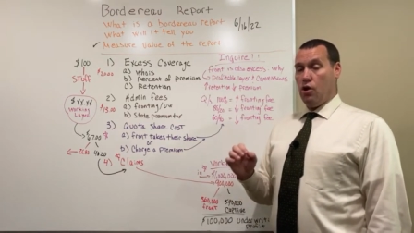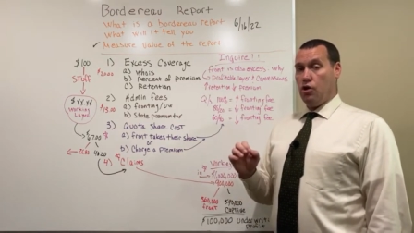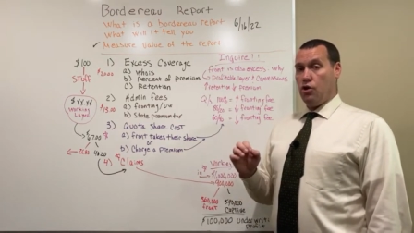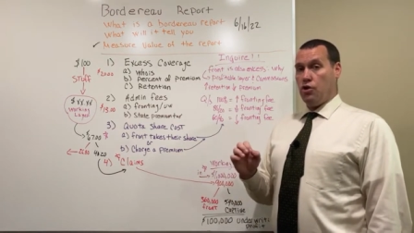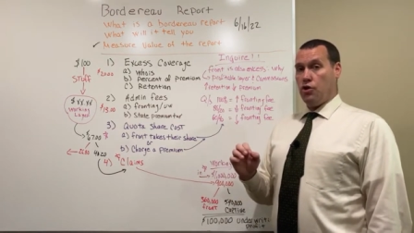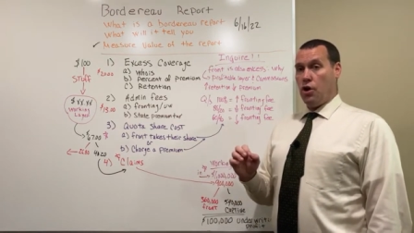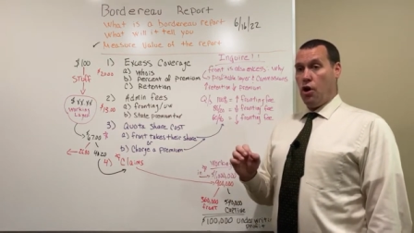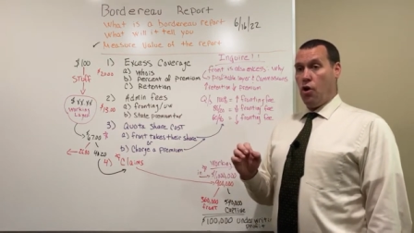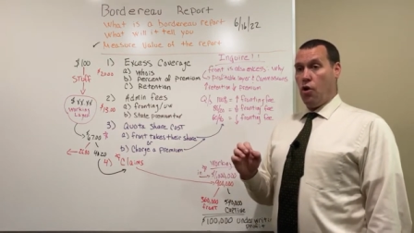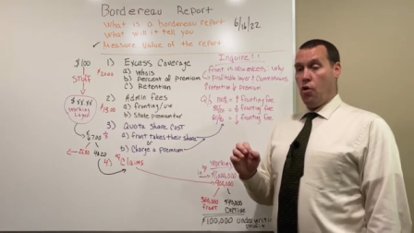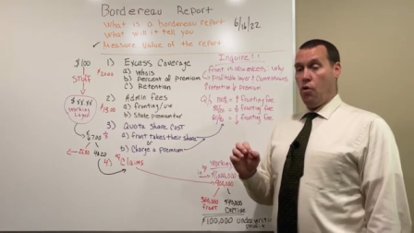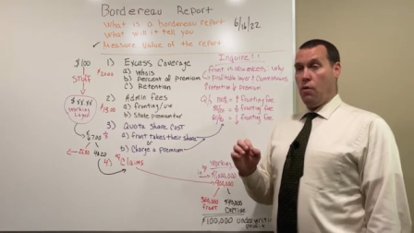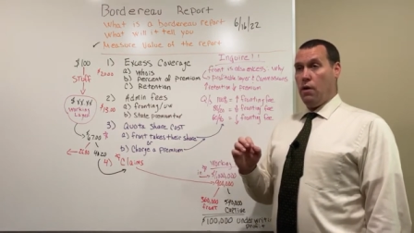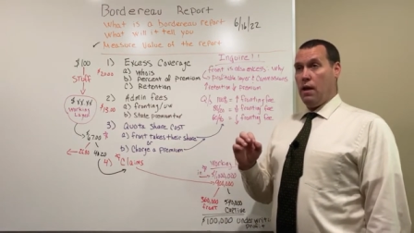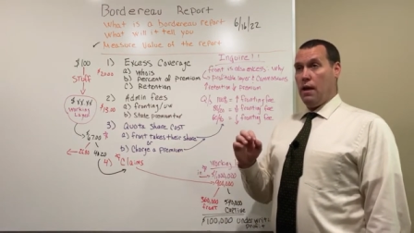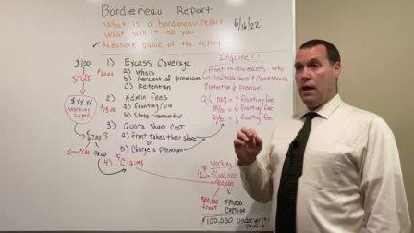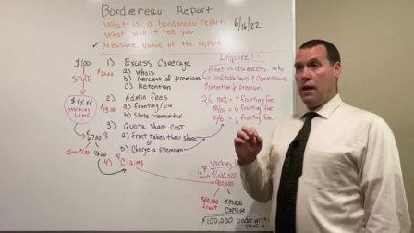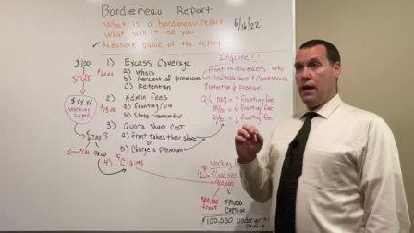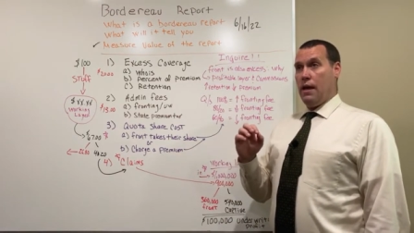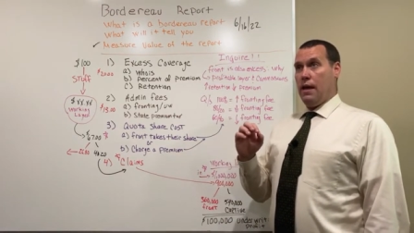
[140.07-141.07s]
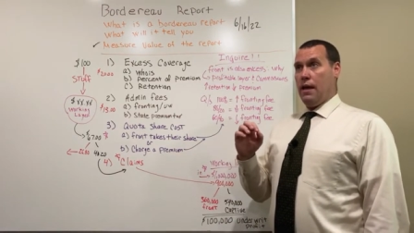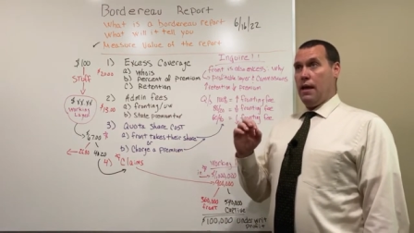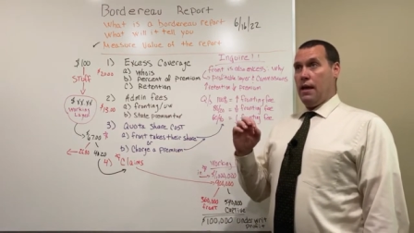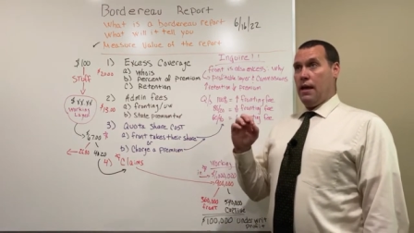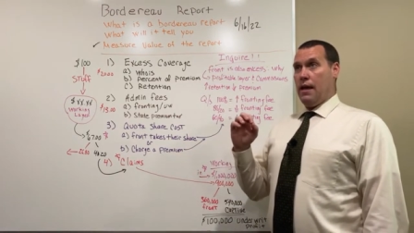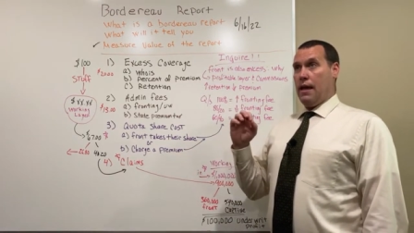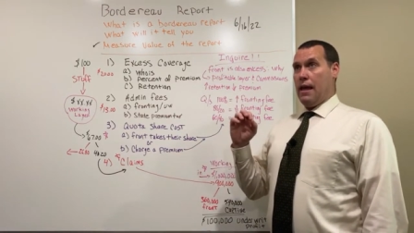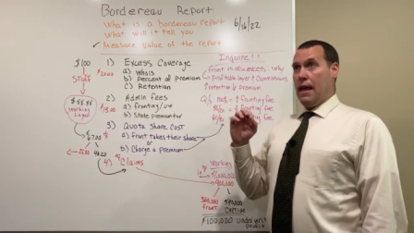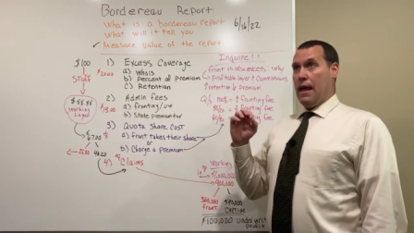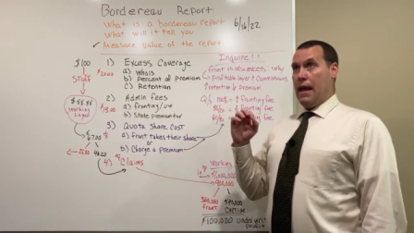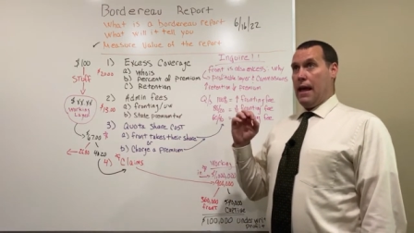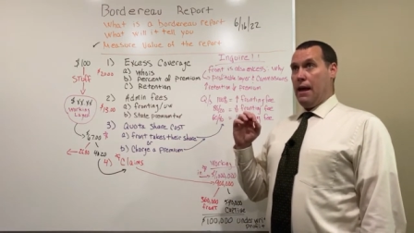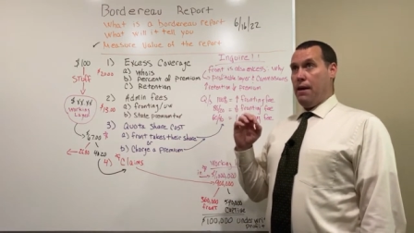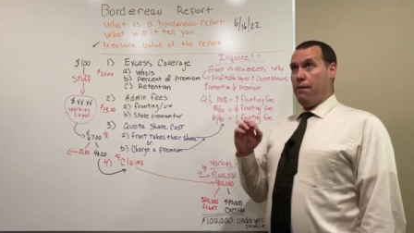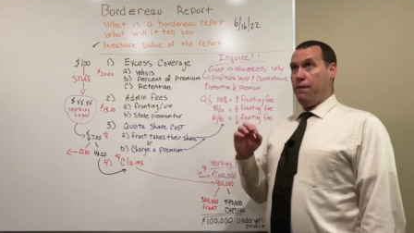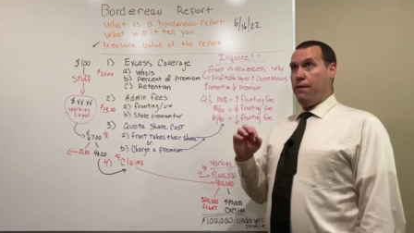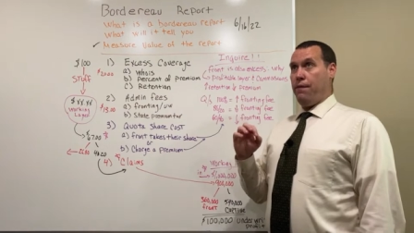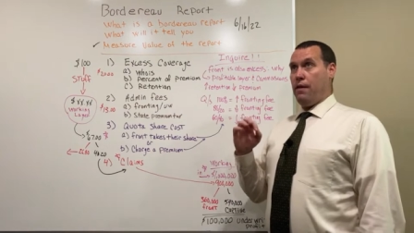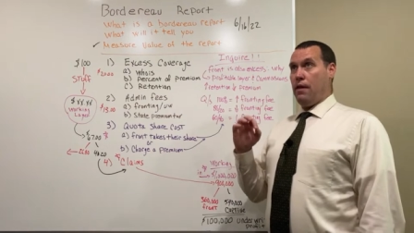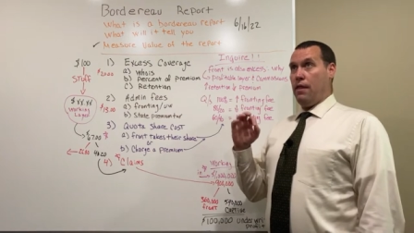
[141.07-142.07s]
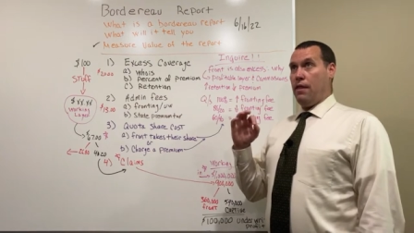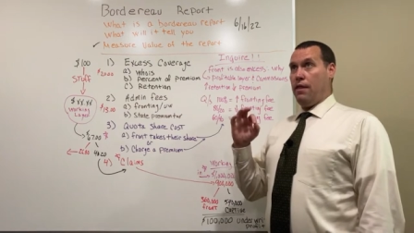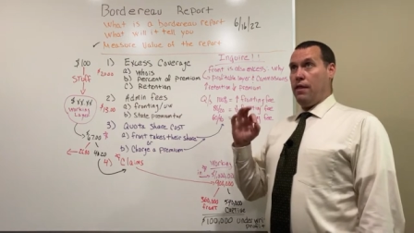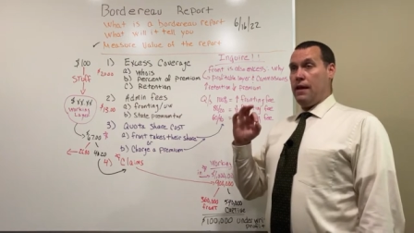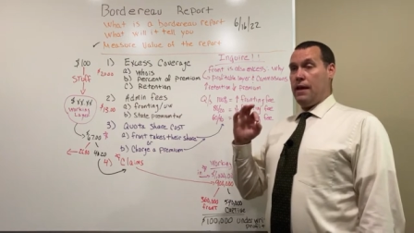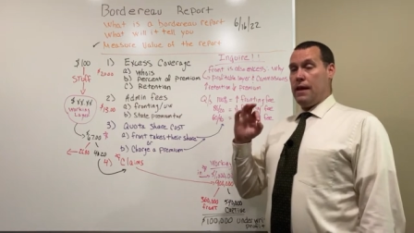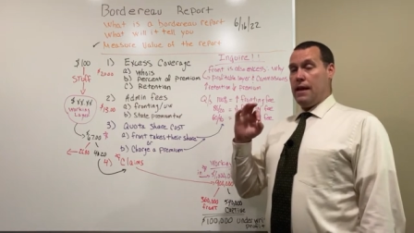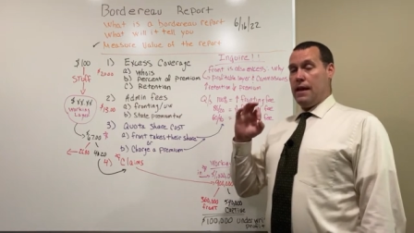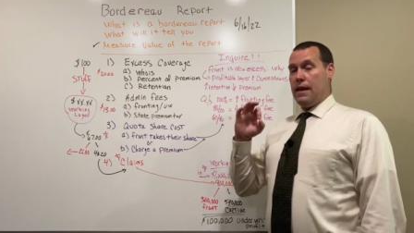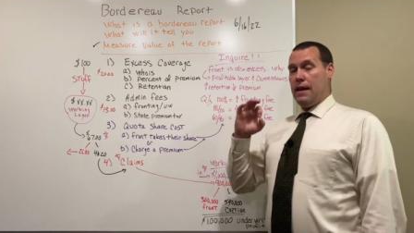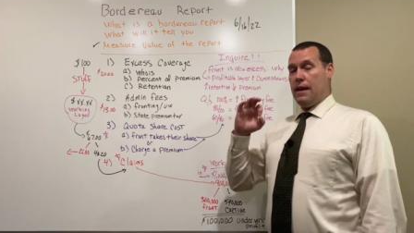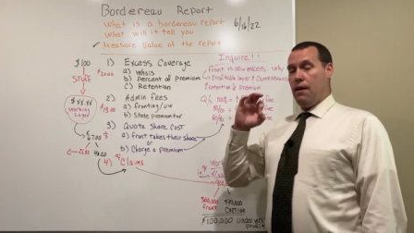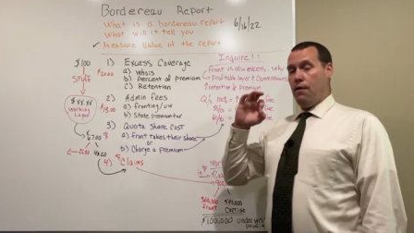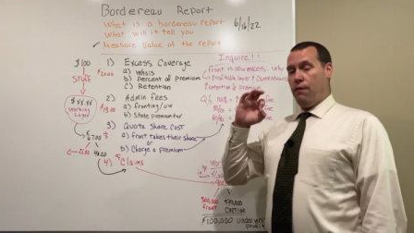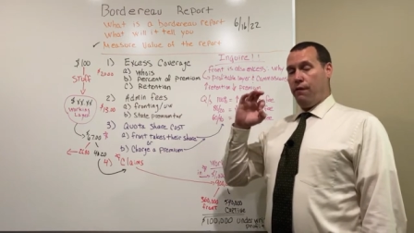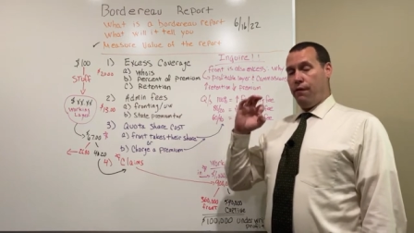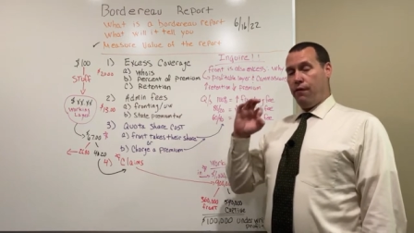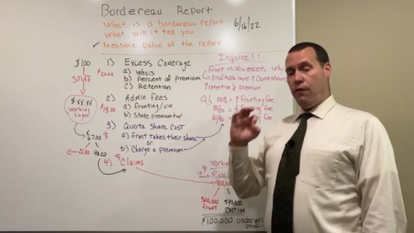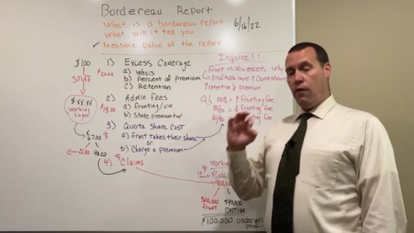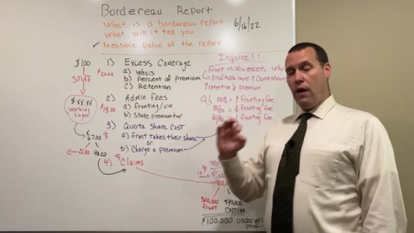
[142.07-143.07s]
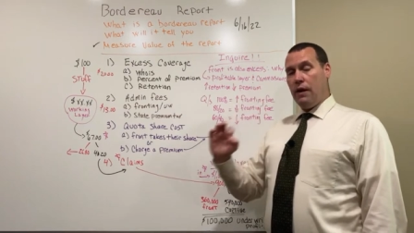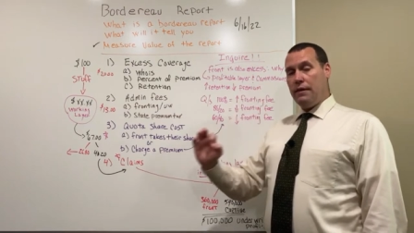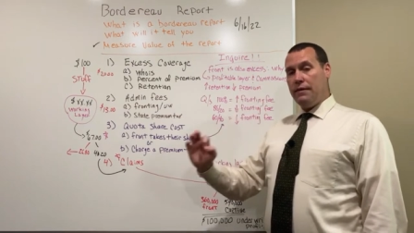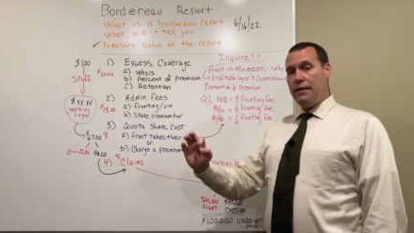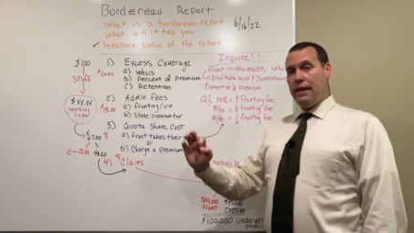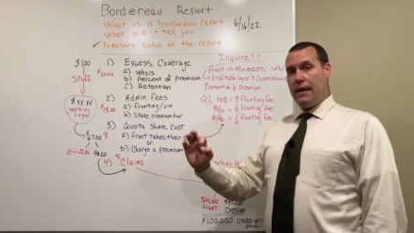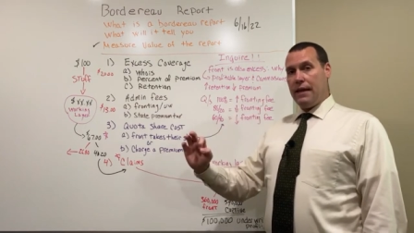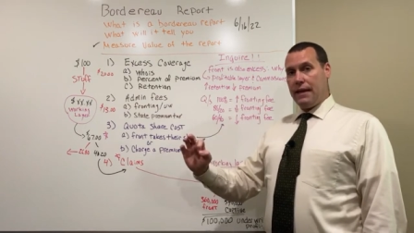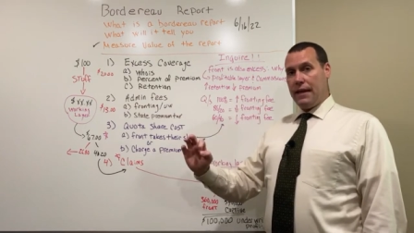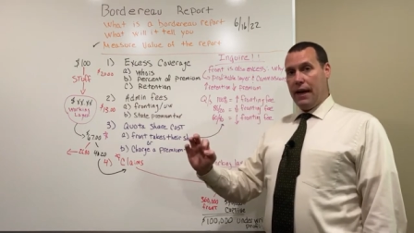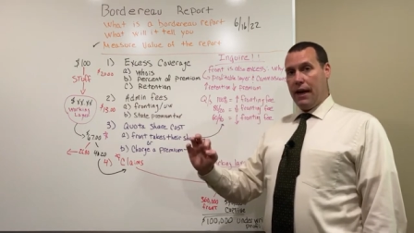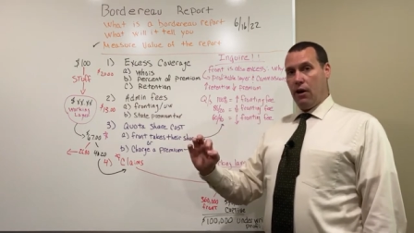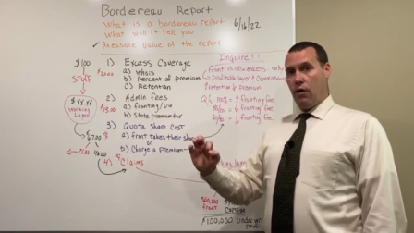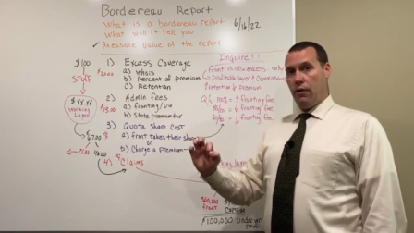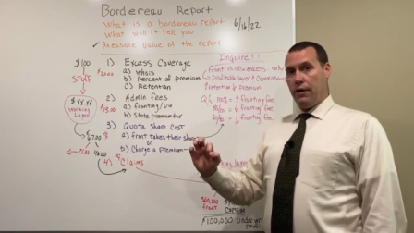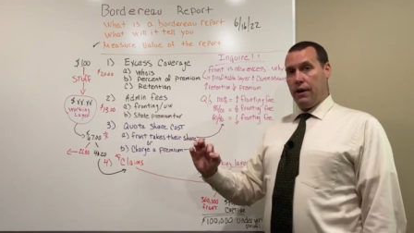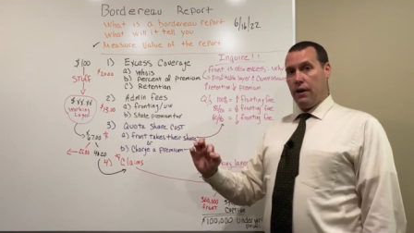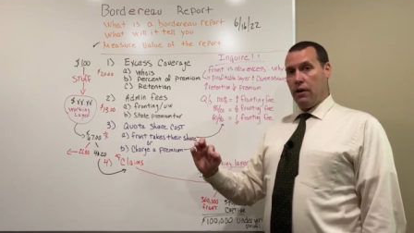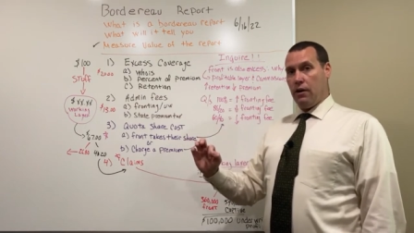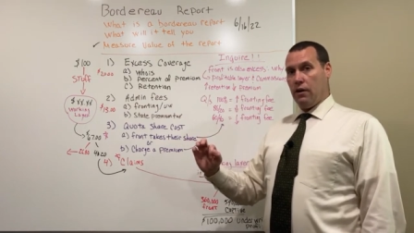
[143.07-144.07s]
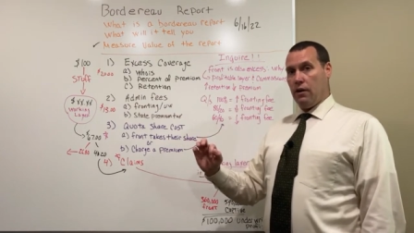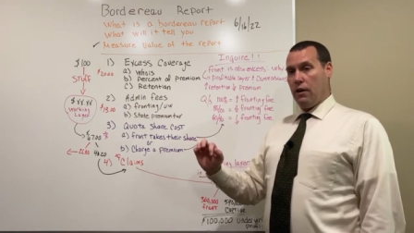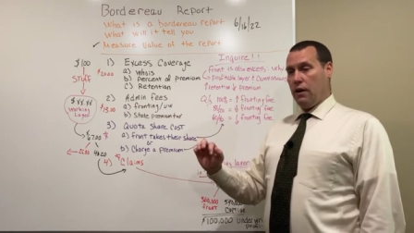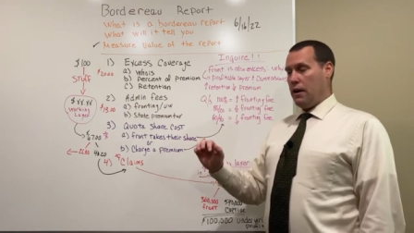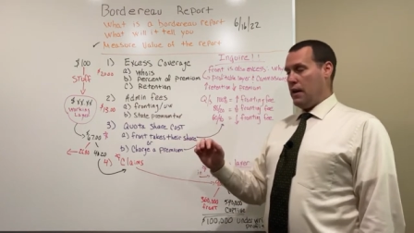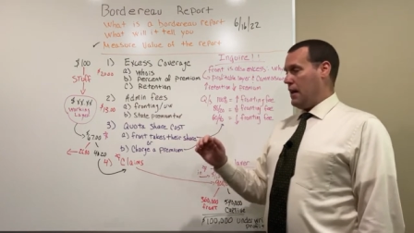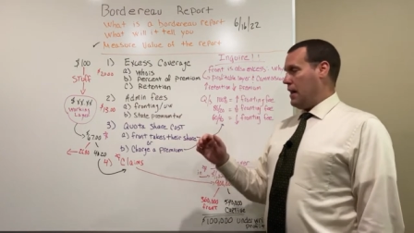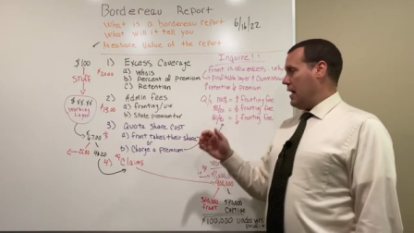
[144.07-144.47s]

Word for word: So if the fronting carrier